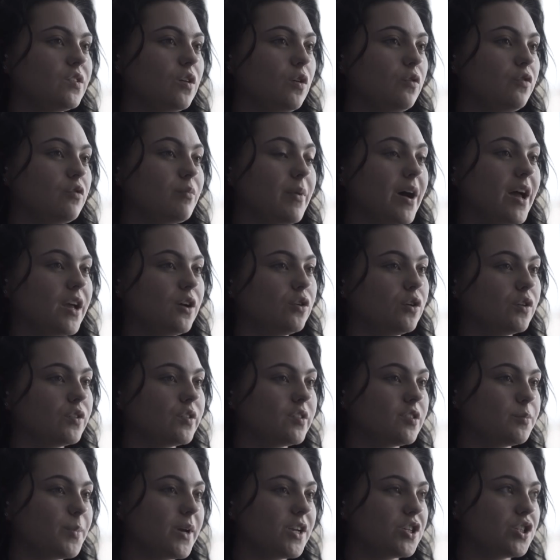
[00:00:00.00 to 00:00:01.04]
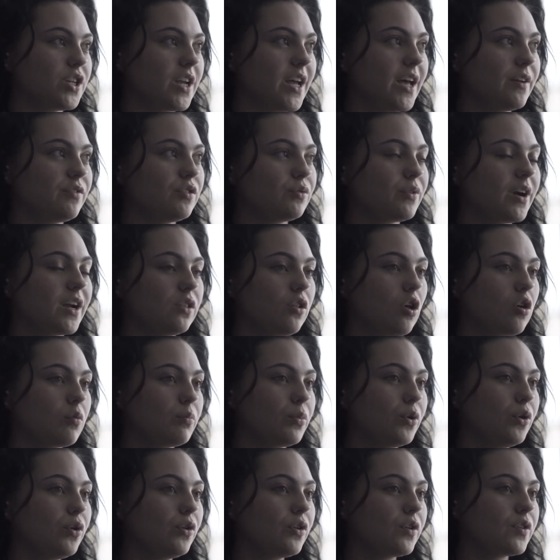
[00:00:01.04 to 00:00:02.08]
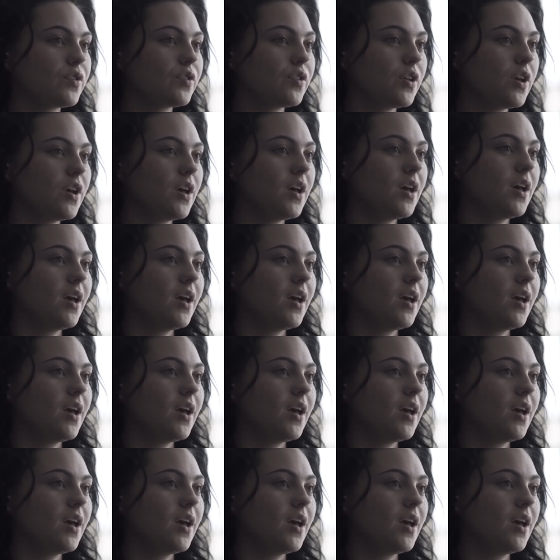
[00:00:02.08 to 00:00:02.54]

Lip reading: So for my course especially, I have to write logbooks.